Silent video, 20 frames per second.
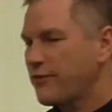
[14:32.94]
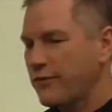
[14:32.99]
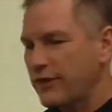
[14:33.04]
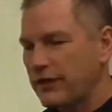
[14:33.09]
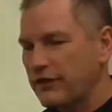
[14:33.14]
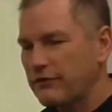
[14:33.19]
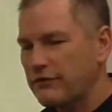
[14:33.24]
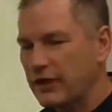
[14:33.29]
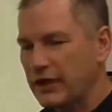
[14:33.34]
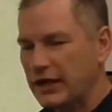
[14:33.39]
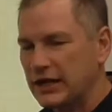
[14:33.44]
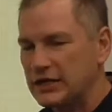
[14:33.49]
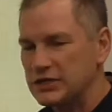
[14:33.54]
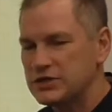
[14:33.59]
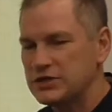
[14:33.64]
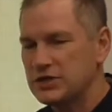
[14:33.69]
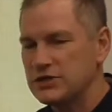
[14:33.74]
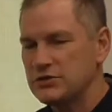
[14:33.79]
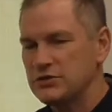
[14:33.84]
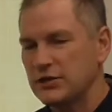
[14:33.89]
things that
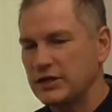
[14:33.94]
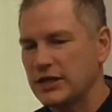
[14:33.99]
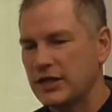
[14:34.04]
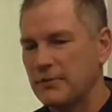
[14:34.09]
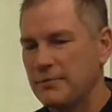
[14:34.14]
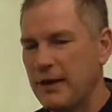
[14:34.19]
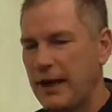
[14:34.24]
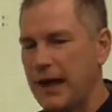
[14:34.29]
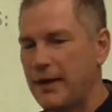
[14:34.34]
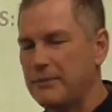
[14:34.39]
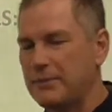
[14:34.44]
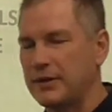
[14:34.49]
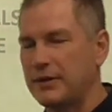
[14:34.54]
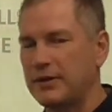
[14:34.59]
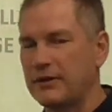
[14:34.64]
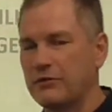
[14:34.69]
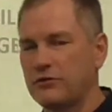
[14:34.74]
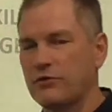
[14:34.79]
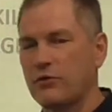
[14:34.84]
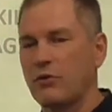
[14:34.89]
continue to keep
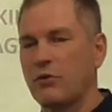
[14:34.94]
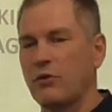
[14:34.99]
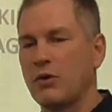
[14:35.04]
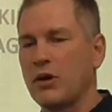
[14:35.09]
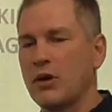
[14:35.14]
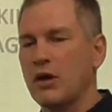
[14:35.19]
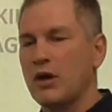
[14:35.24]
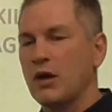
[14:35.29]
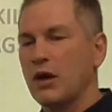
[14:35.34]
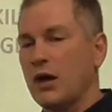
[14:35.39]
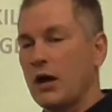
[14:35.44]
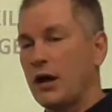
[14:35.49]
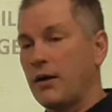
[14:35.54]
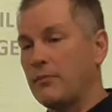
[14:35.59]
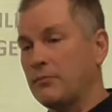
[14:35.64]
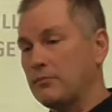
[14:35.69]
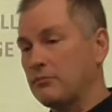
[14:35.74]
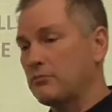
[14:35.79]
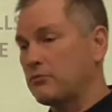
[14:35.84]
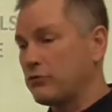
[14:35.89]
happening. So
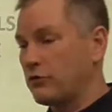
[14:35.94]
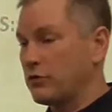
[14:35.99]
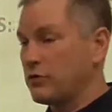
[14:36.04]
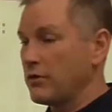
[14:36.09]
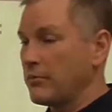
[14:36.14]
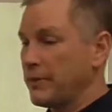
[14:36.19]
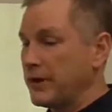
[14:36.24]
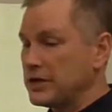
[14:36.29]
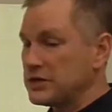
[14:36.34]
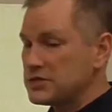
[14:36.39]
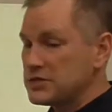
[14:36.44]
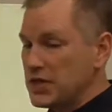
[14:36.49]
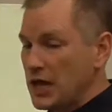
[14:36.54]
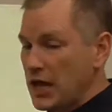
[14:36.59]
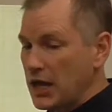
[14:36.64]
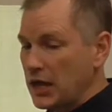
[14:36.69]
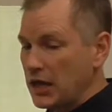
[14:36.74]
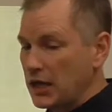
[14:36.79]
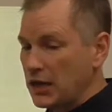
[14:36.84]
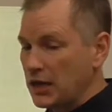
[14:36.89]
you might
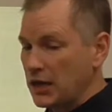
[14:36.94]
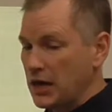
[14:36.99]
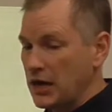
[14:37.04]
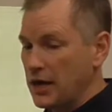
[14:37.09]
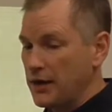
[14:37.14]
say,